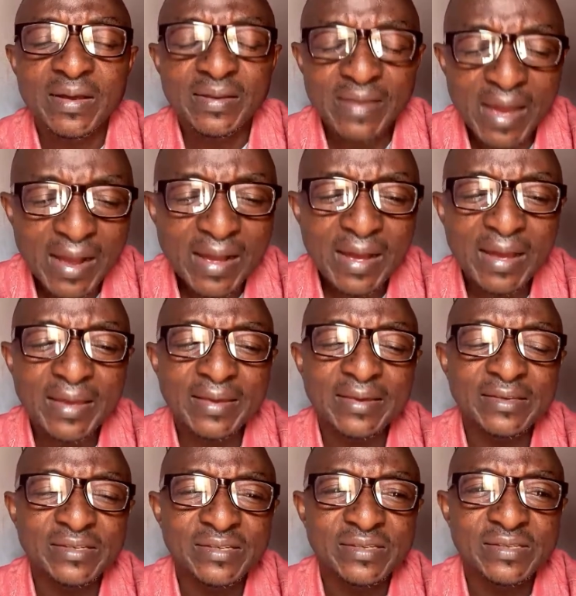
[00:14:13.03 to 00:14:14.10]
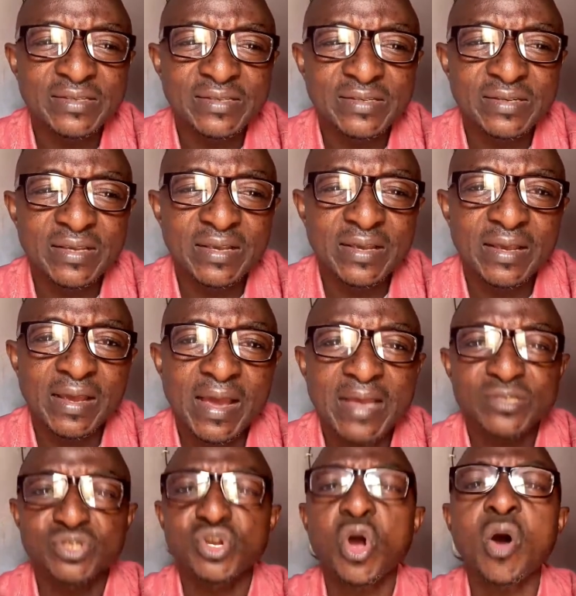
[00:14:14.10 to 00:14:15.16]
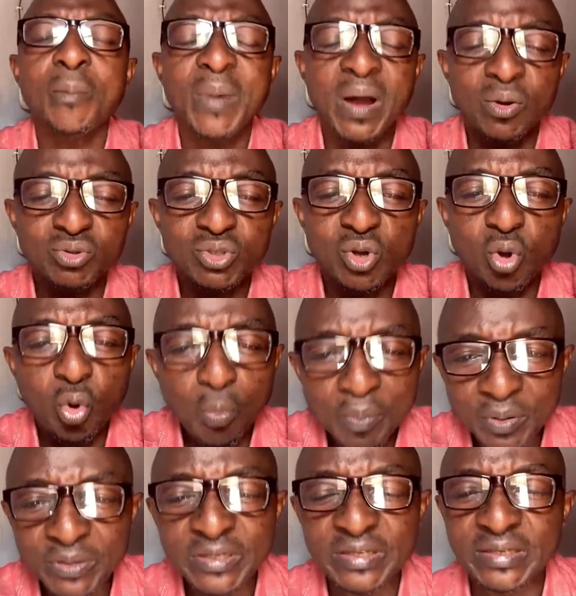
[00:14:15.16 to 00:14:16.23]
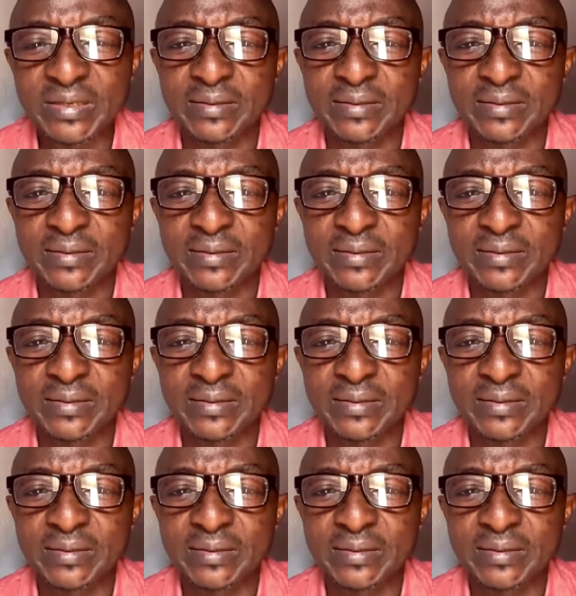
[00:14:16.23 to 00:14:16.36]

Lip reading: that guy has come out openly